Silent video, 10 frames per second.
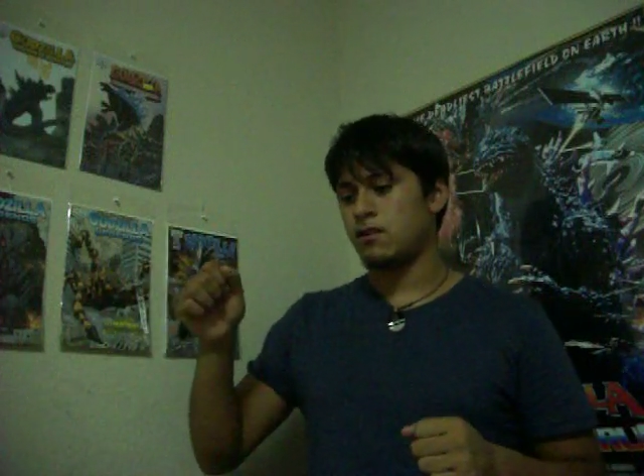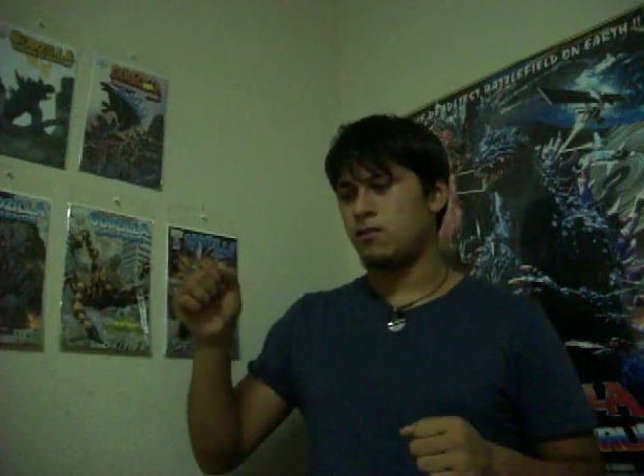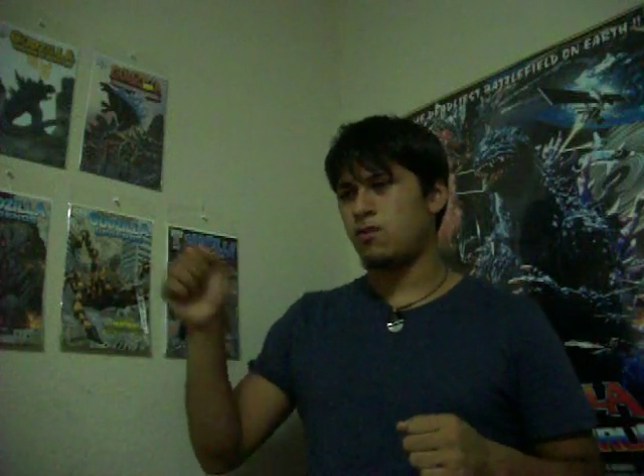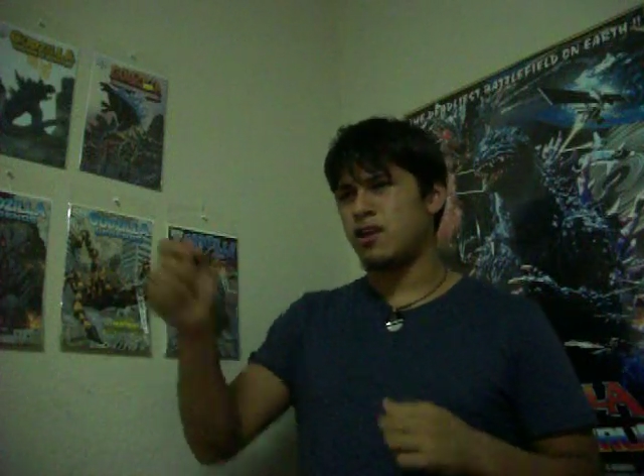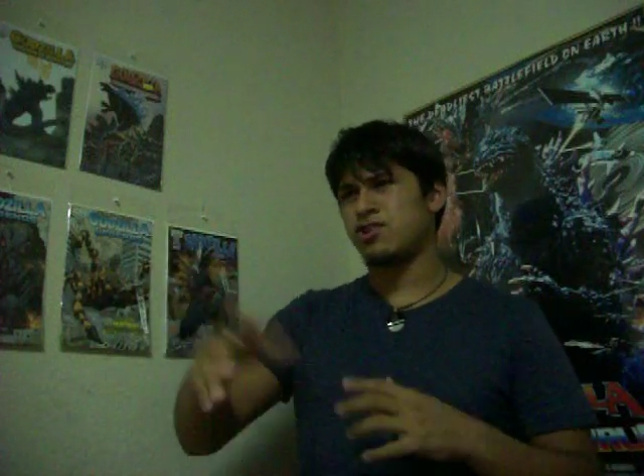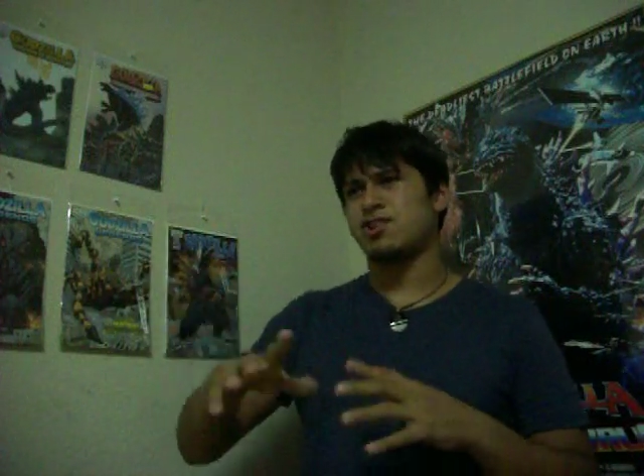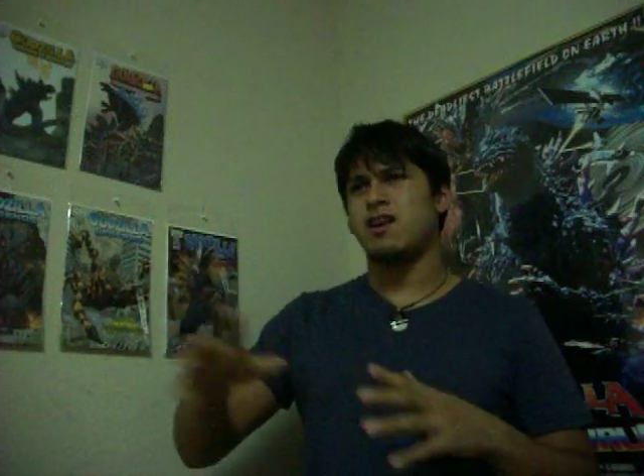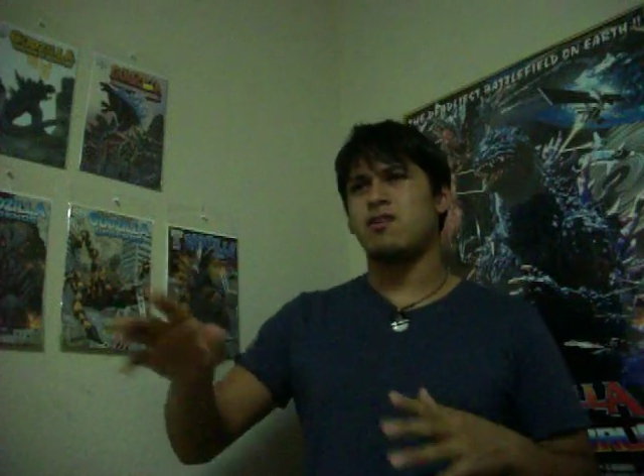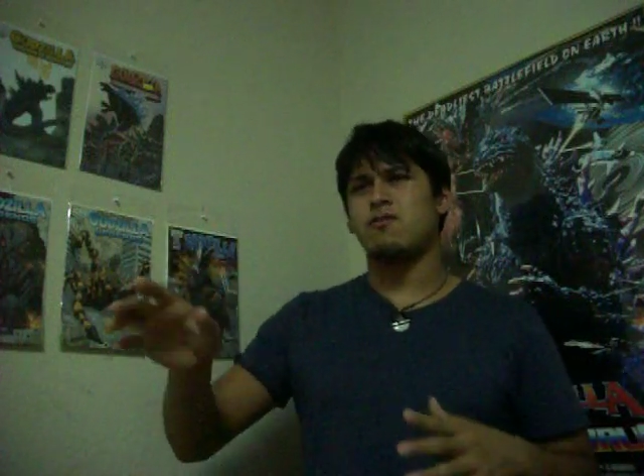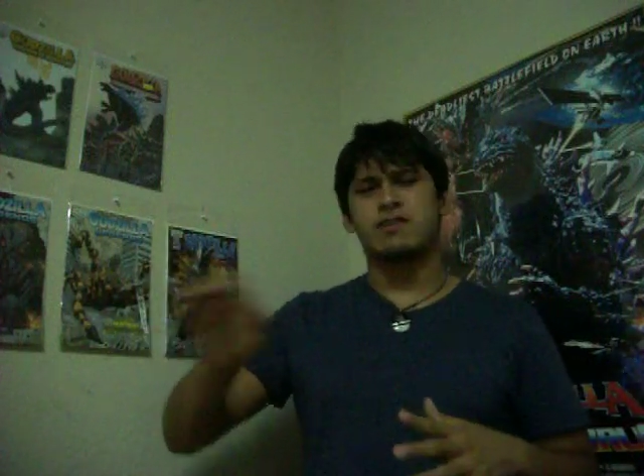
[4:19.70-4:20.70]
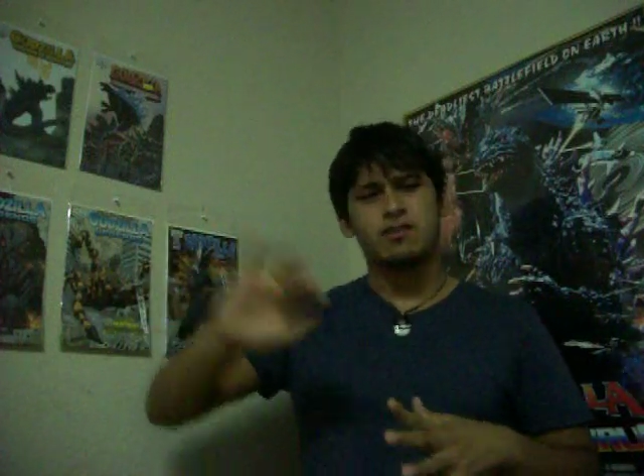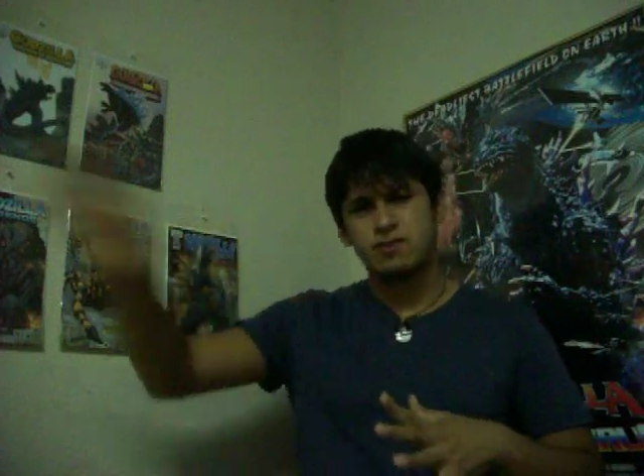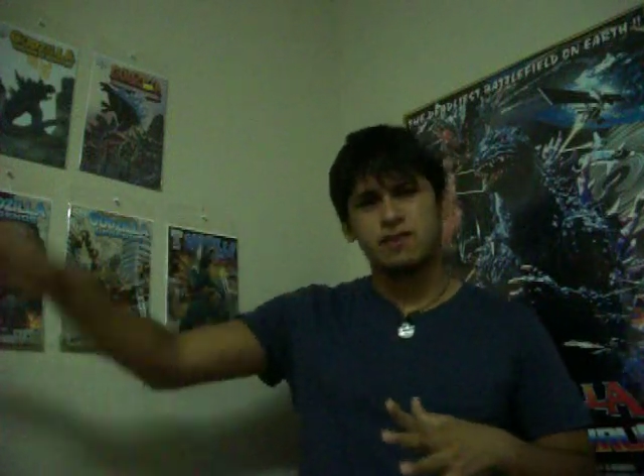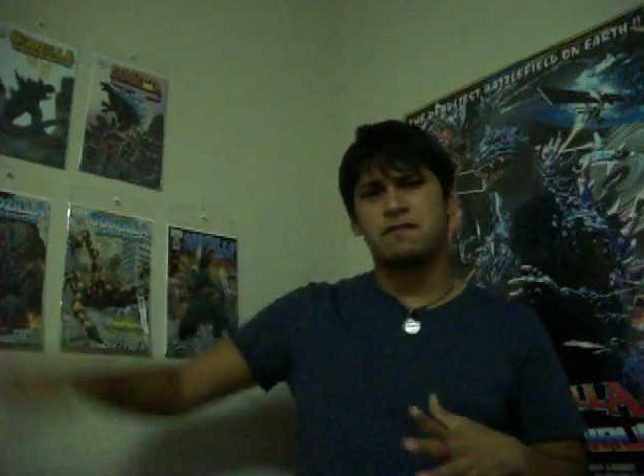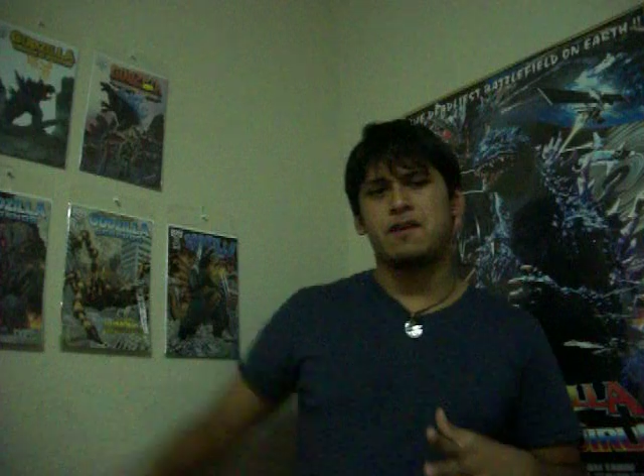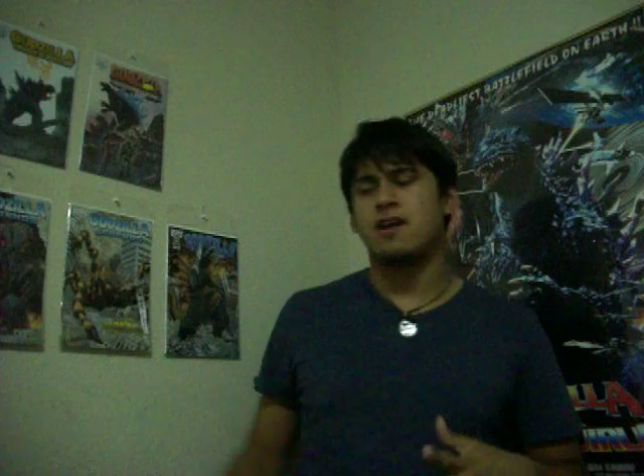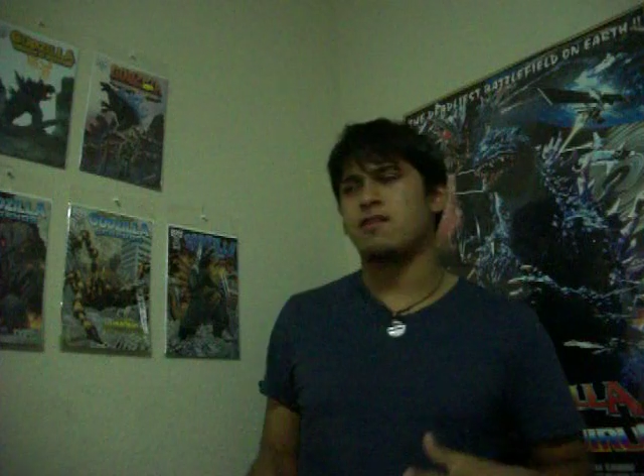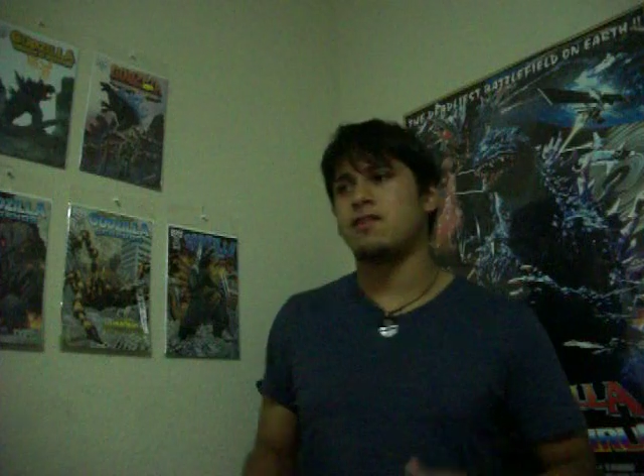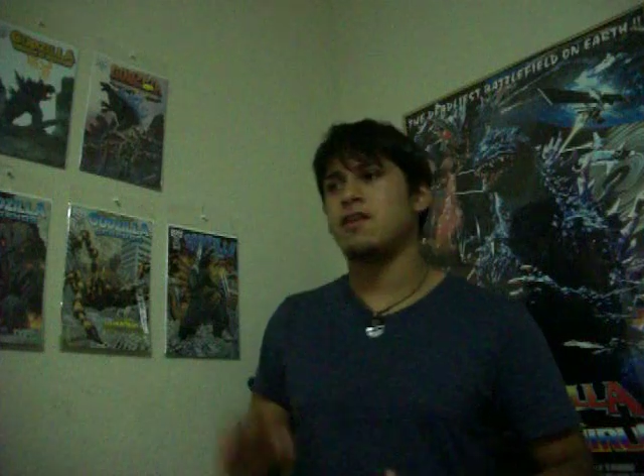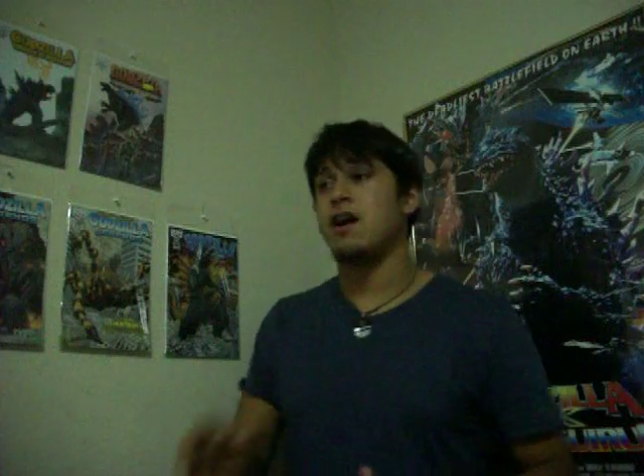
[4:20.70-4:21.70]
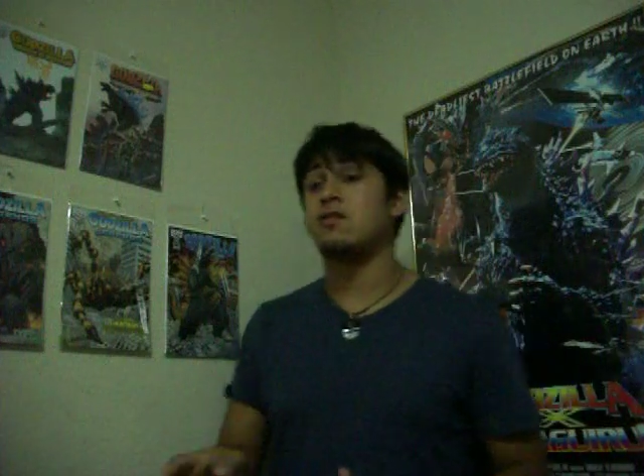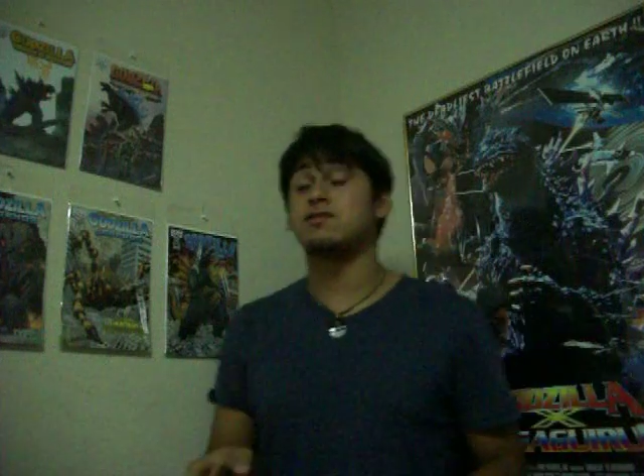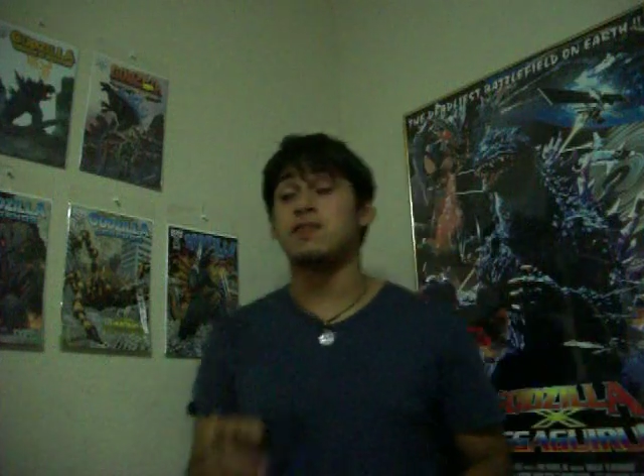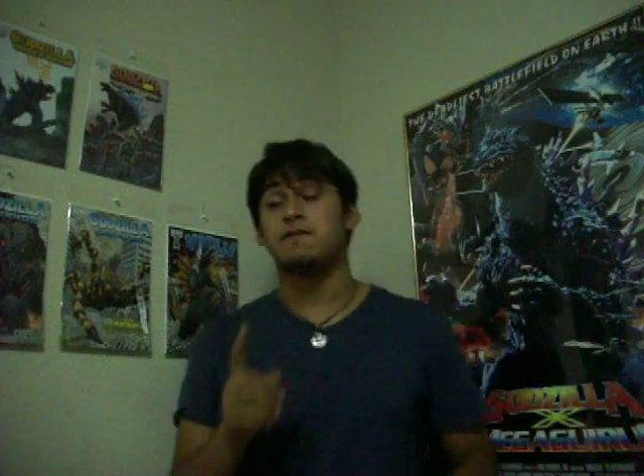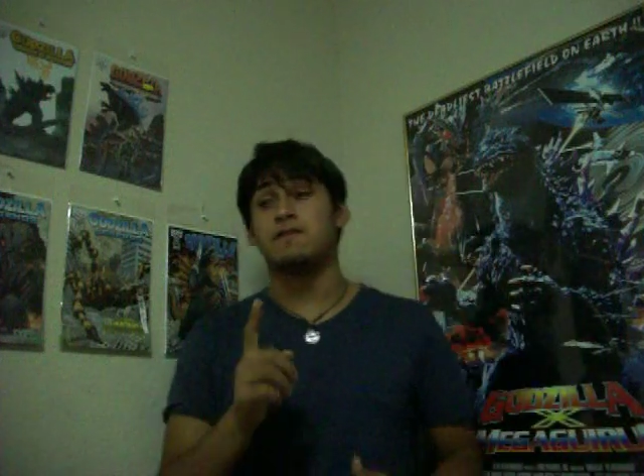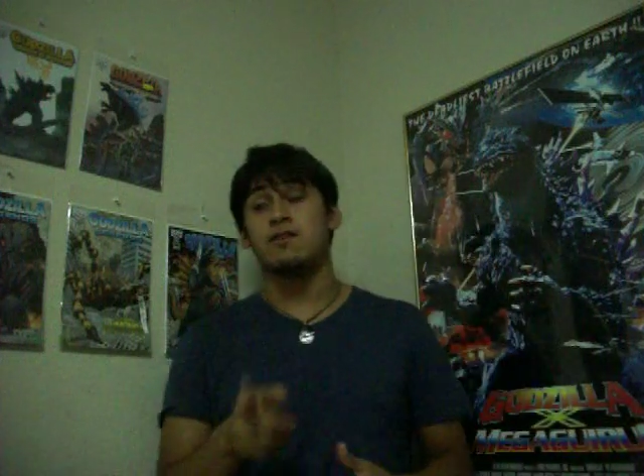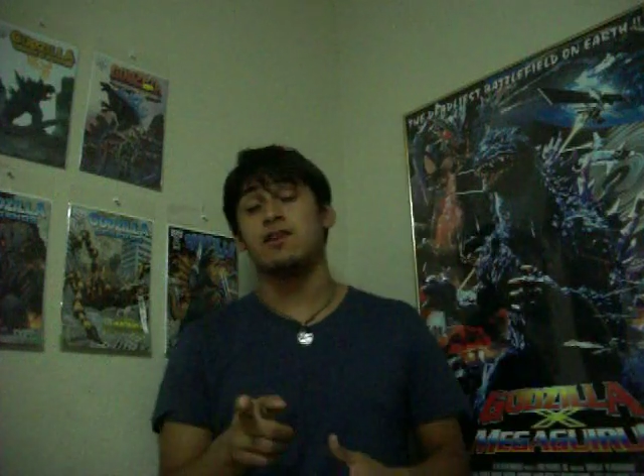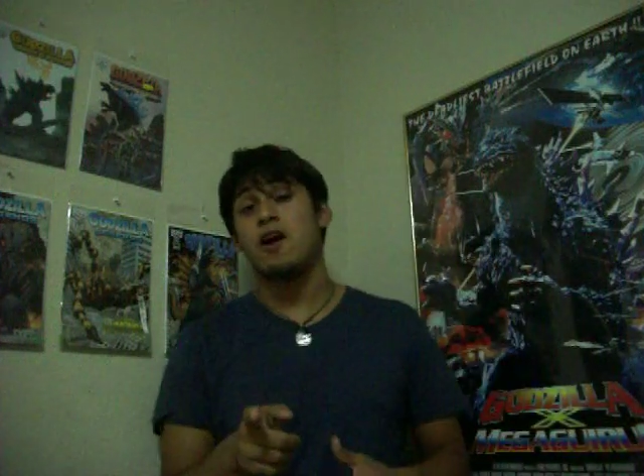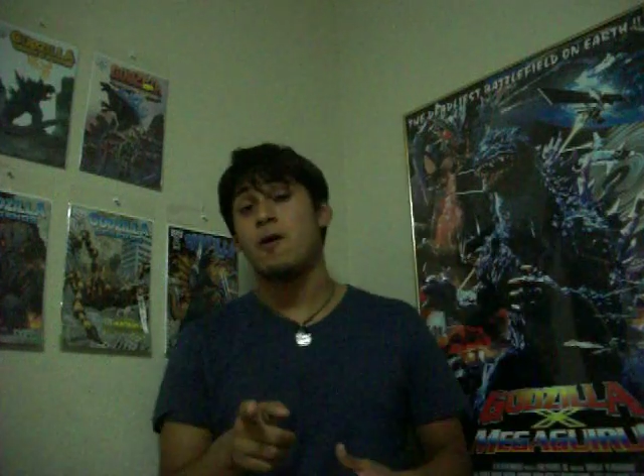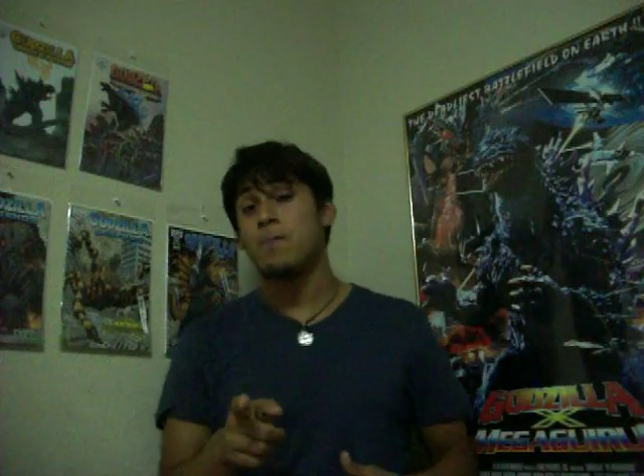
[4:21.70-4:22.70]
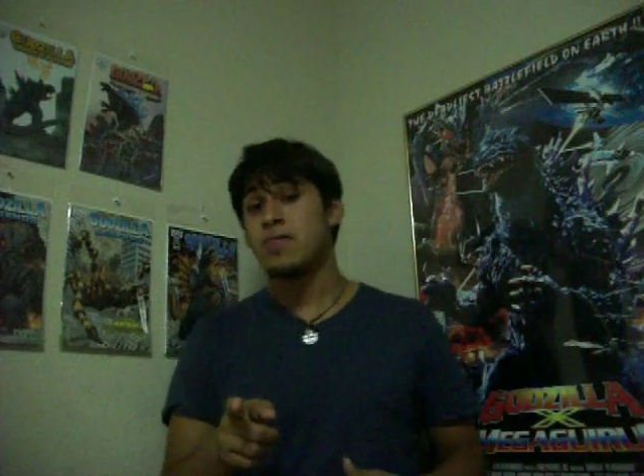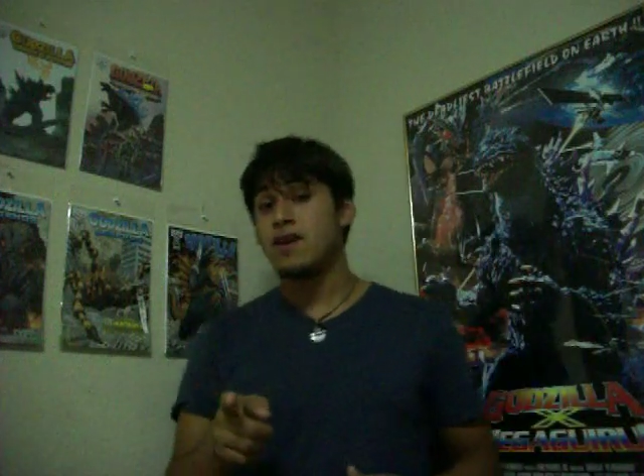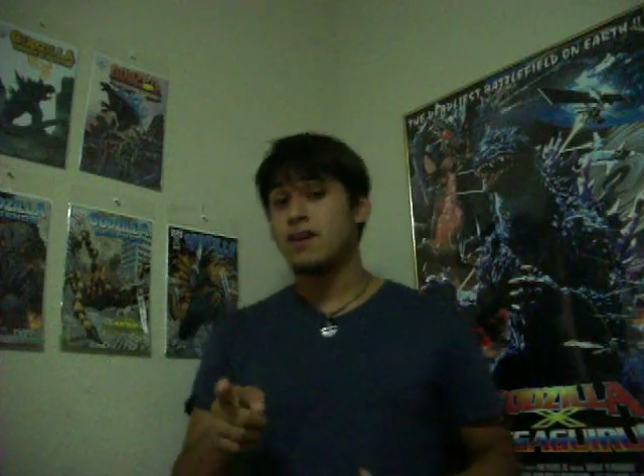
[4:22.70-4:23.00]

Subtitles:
wash out or get rid of the fire of the house, they found out